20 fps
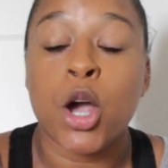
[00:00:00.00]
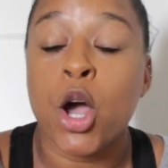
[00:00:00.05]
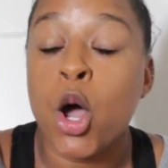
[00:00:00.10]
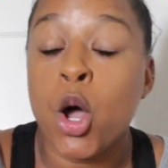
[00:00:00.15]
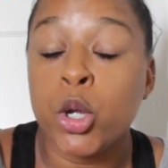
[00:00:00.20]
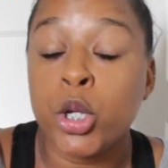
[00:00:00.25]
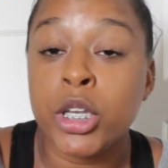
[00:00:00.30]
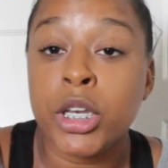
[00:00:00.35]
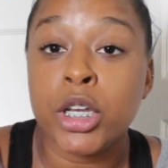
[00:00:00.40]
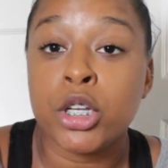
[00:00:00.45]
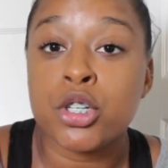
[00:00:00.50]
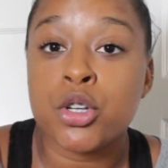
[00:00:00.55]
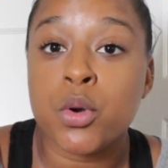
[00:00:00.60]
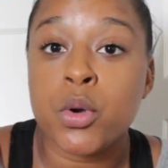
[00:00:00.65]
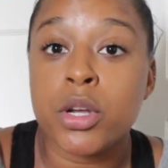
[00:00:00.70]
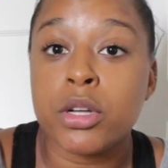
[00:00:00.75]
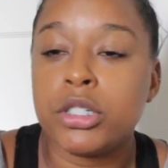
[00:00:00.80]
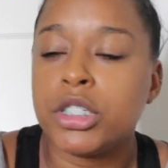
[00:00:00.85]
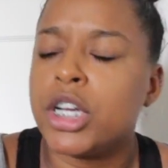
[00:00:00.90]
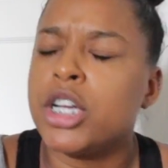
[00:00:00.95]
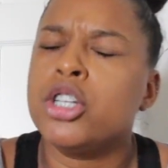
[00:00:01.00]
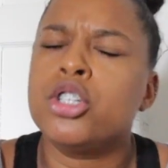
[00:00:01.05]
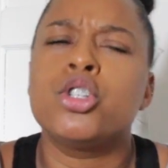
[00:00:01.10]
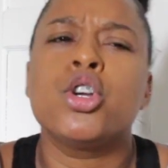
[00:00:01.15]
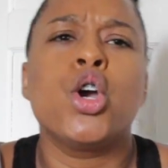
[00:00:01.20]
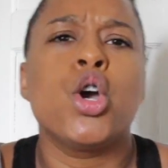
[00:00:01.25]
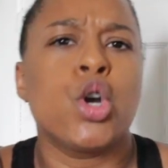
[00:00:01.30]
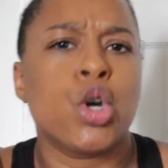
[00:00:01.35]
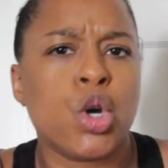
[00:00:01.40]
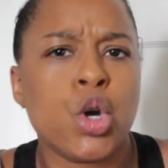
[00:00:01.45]
Oh, you need your oil changed?
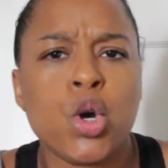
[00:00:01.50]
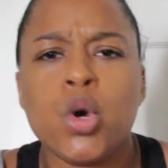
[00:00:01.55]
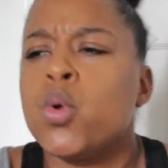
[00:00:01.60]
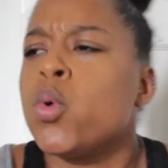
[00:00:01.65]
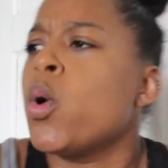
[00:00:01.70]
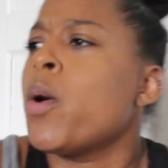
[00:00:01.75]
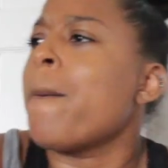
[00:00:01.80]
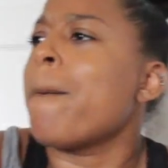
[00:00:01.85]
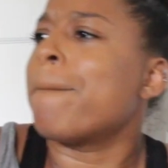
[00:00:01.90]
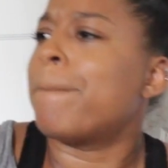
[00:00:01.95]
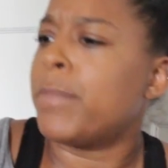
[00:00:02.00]
Cool.